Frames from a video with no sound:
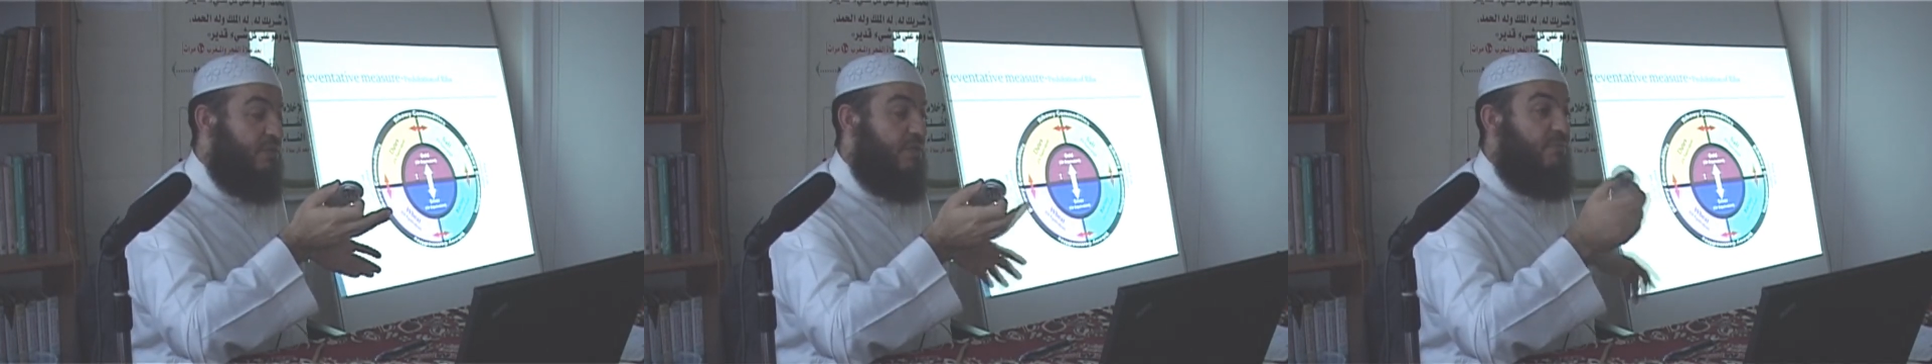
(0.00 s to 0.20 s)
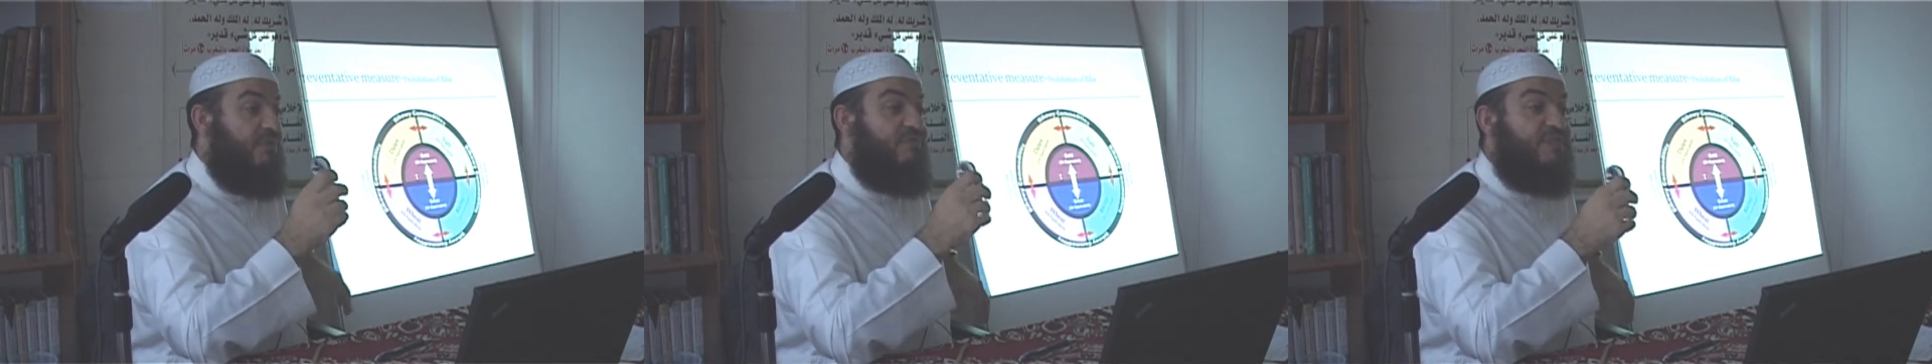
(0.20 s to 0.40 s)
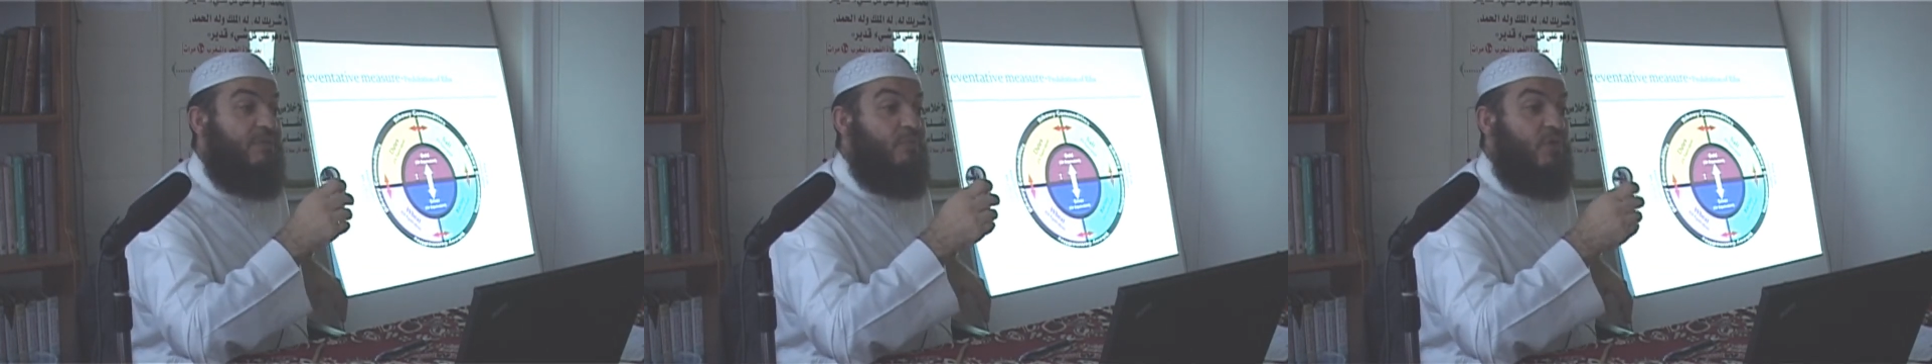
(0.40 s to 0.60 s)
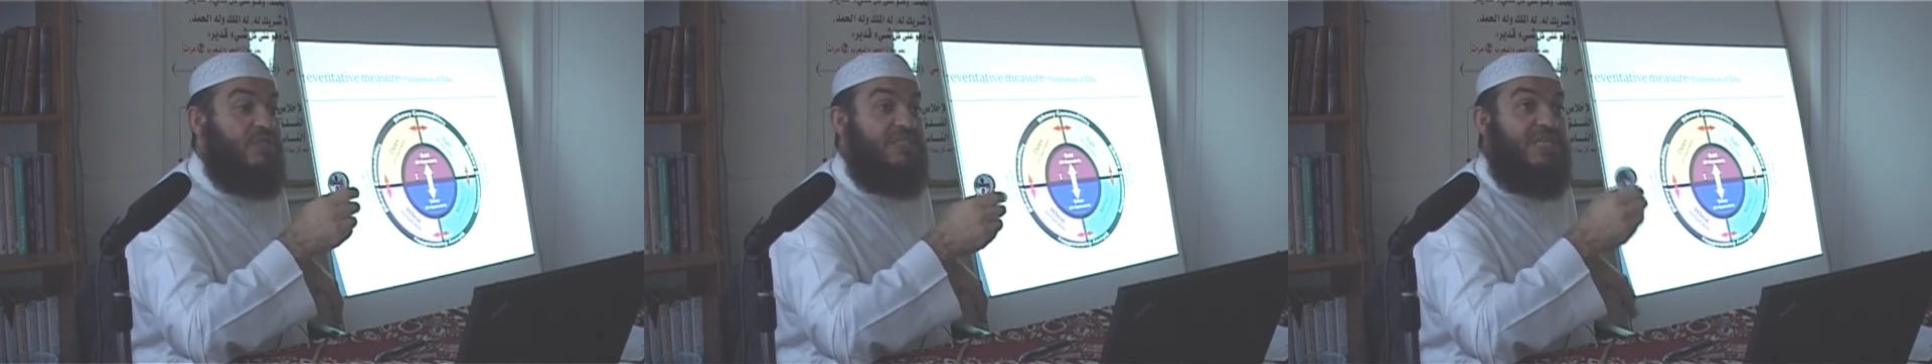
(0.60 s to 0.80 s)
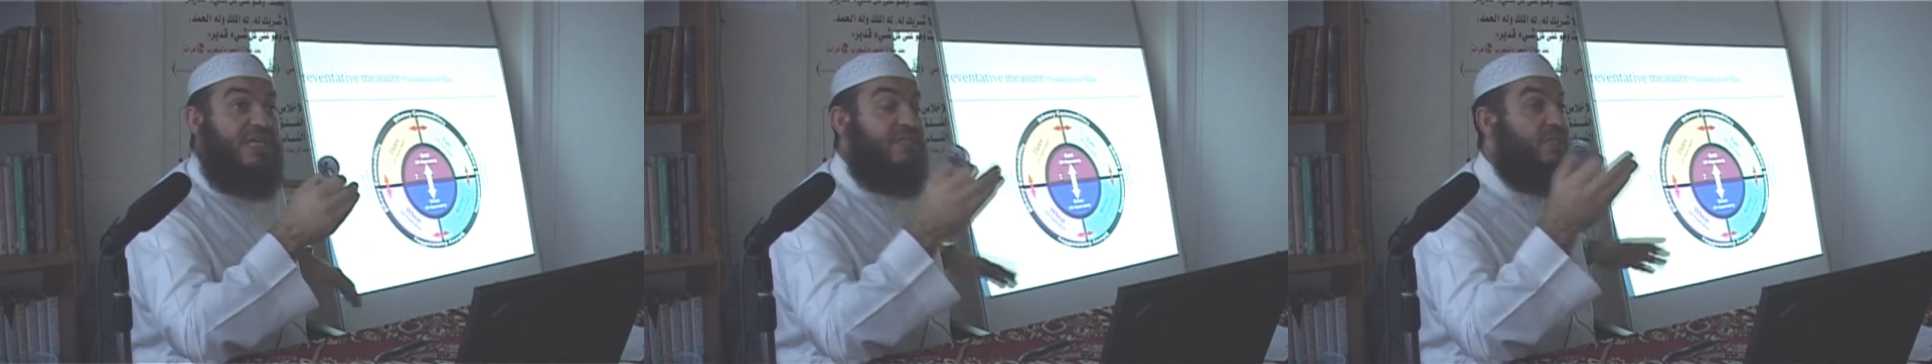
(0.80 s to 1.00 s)
But if
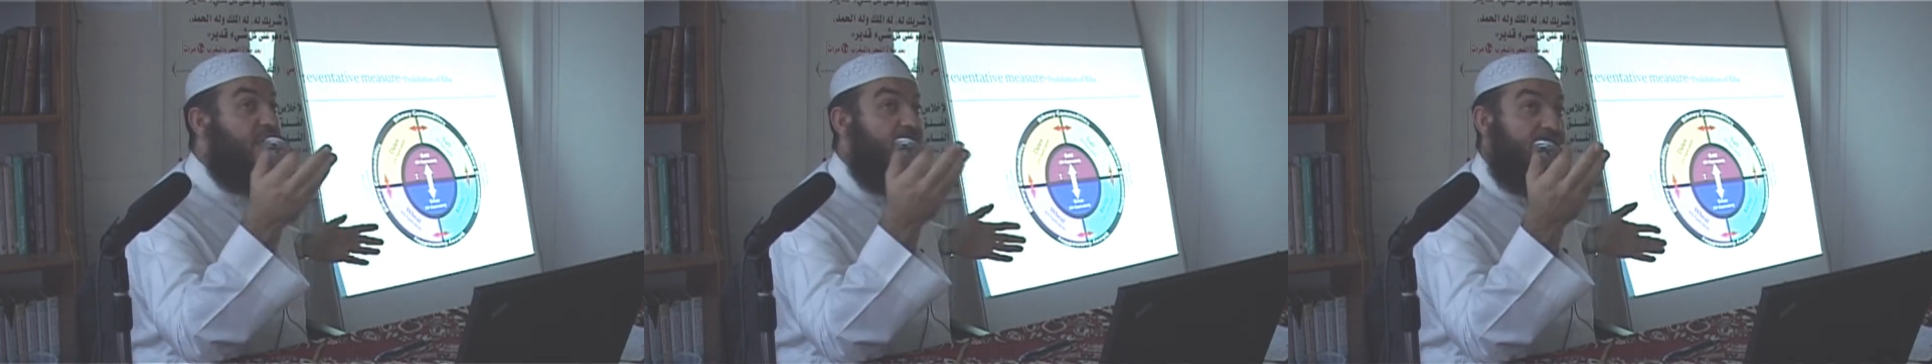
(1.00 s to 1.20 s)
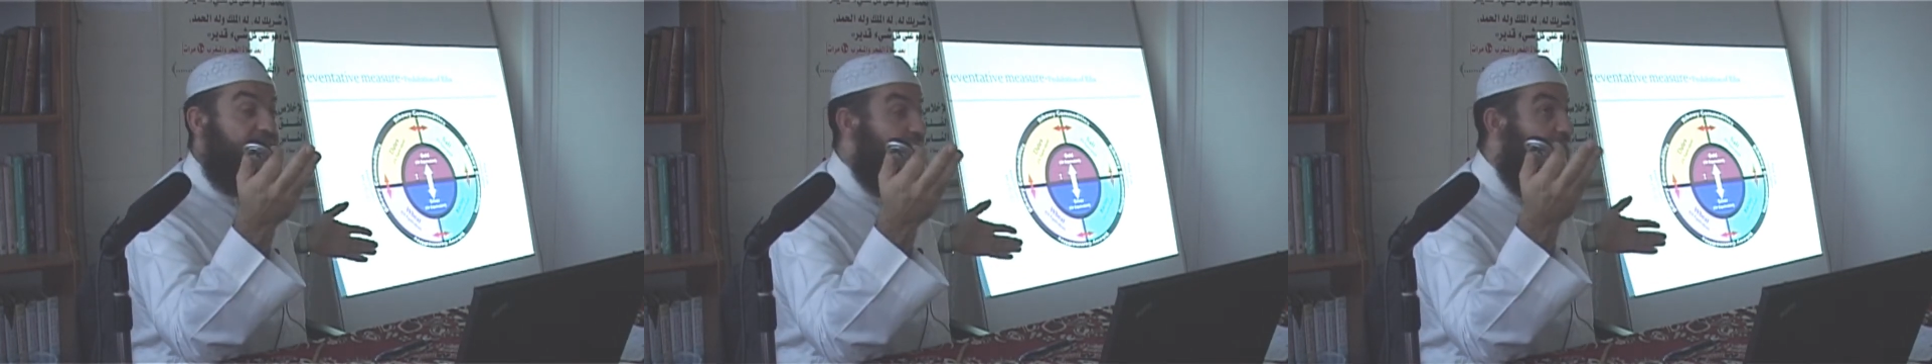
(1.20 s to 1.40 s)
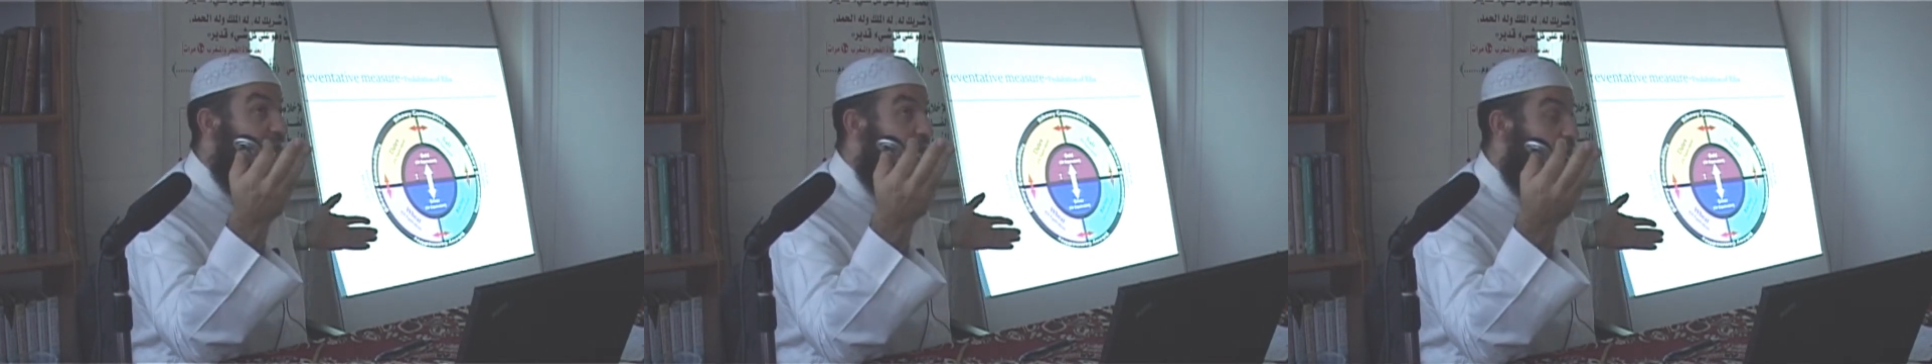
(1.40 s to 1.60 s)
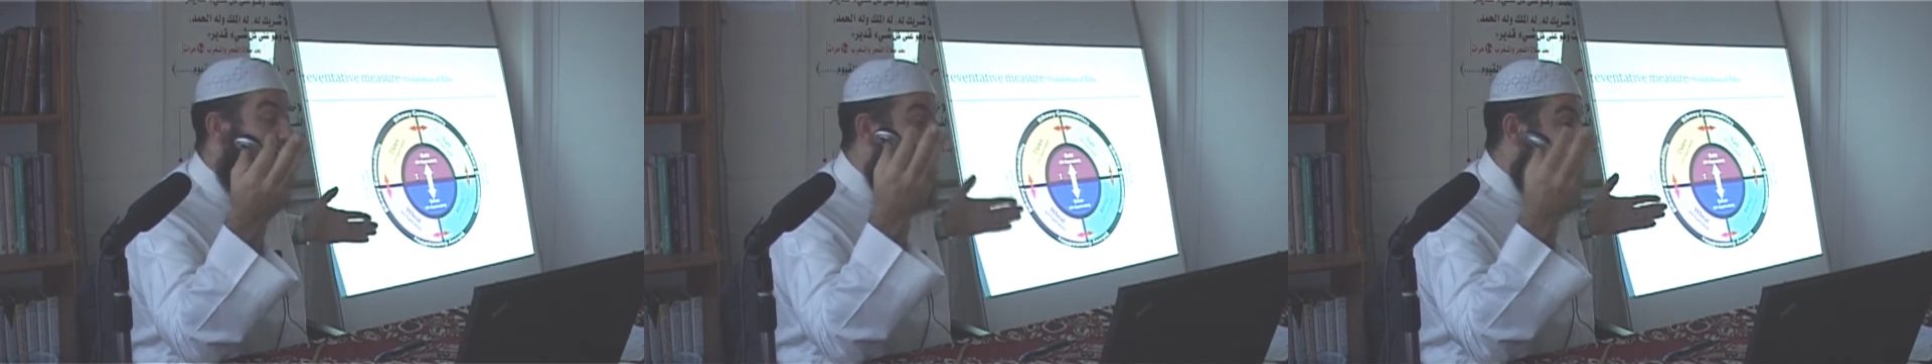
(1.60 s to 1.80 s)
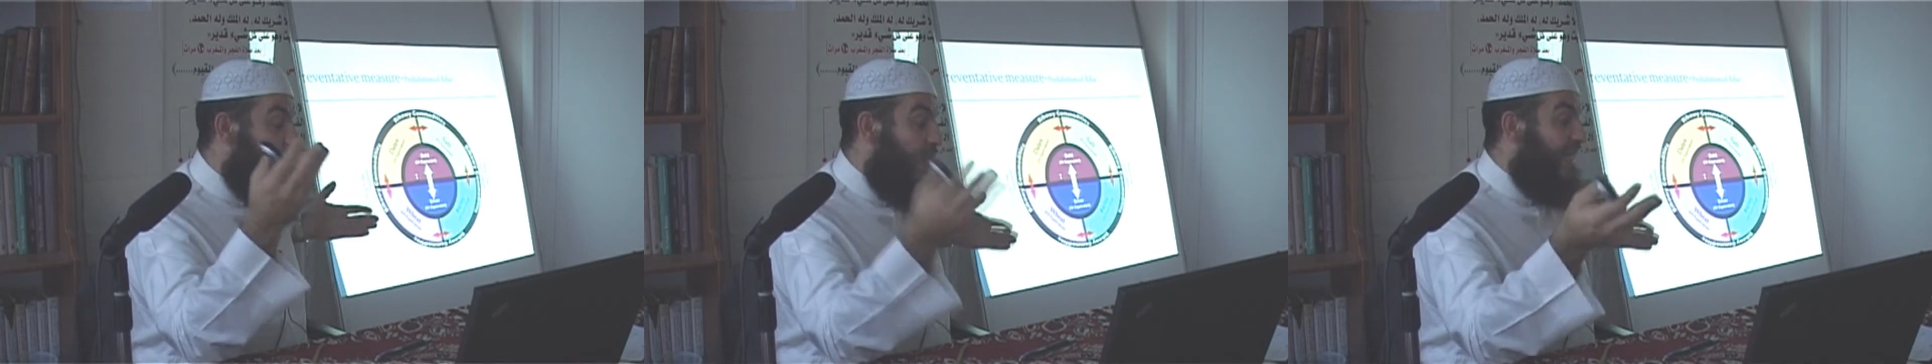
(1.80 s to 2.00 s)
someone said,
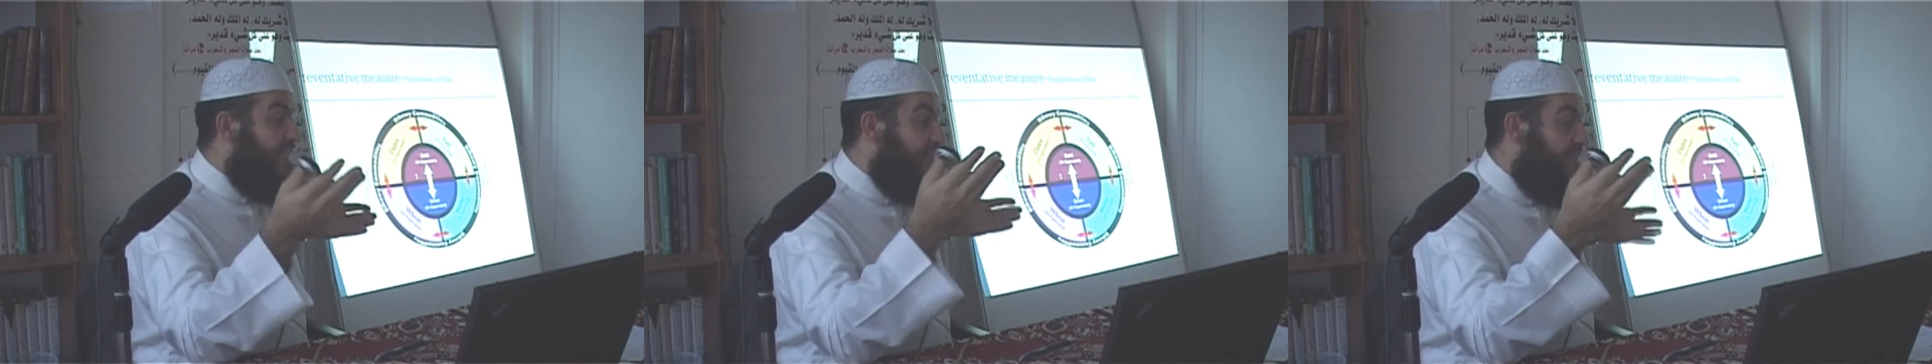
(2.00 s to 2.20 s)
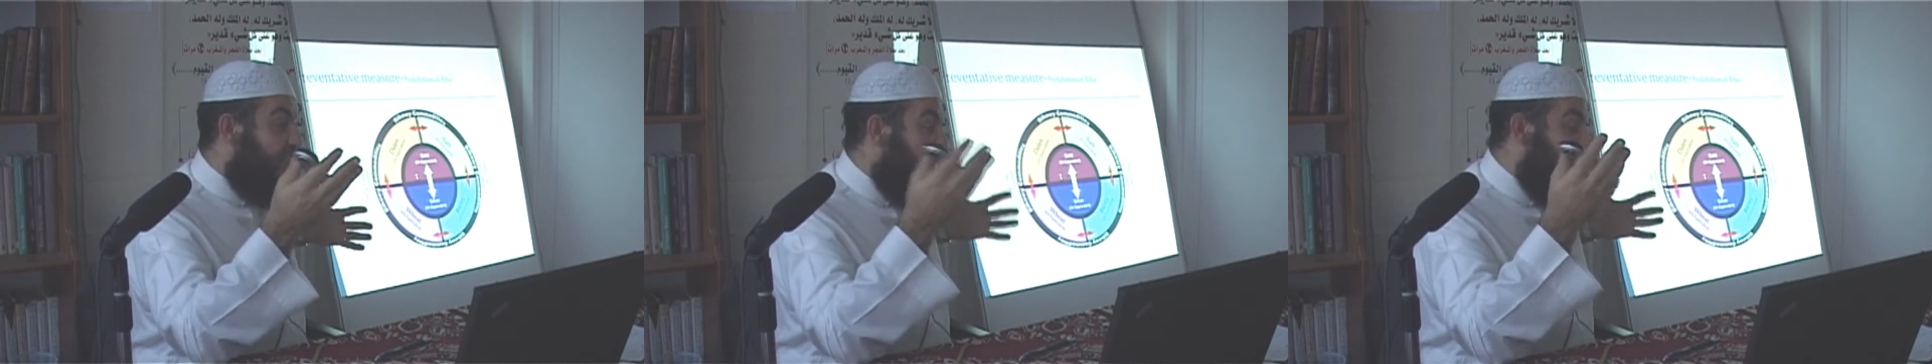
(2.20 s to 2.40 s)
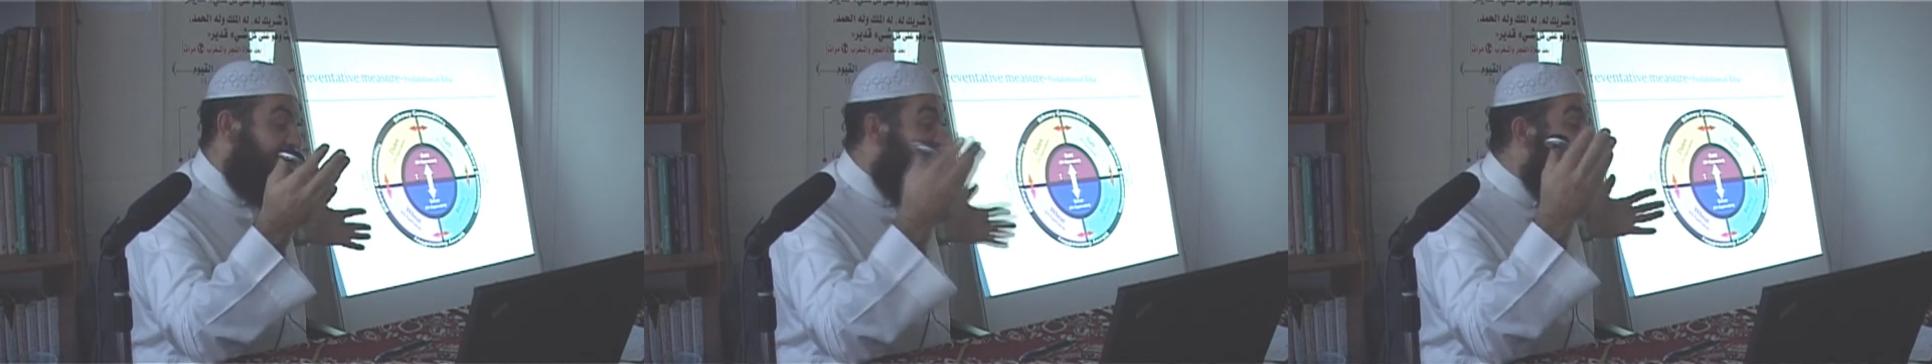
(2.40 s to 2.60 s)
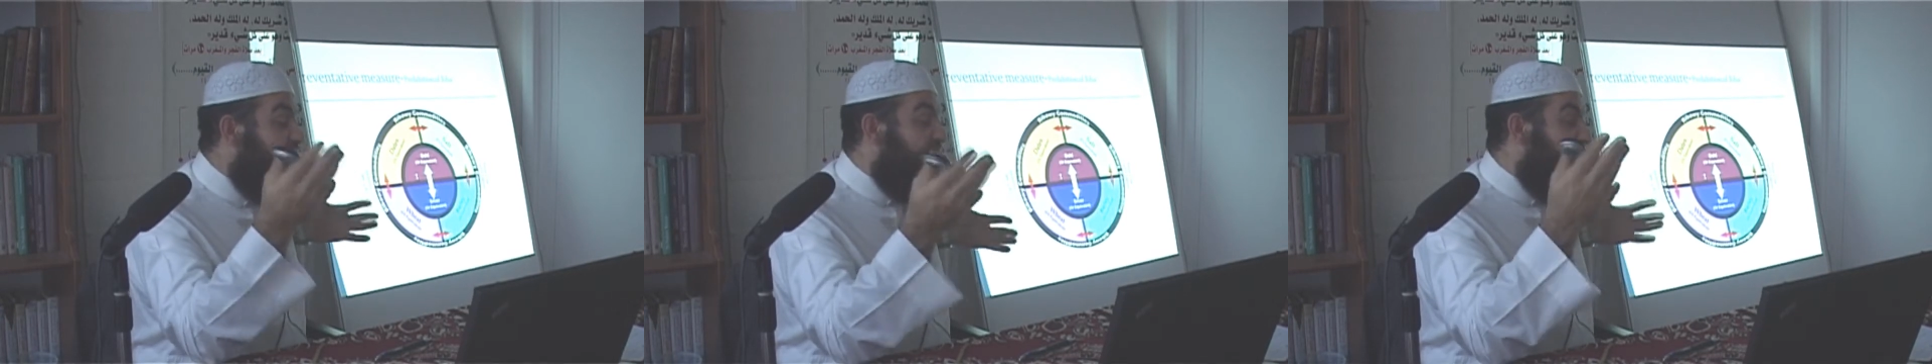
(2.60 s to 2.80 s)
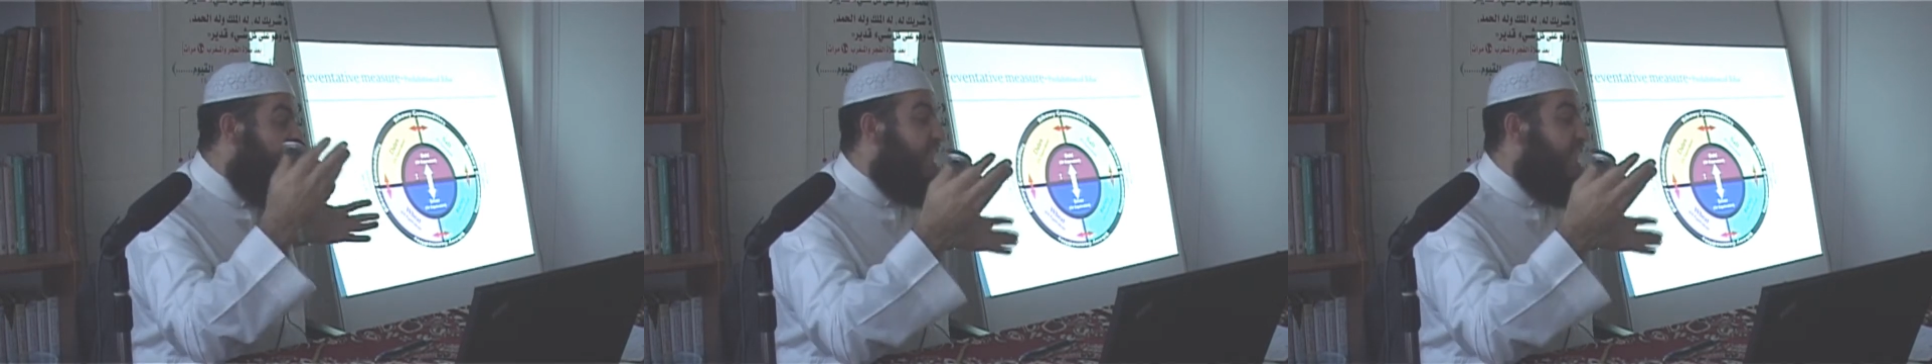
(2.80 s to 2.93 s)
yeah, 10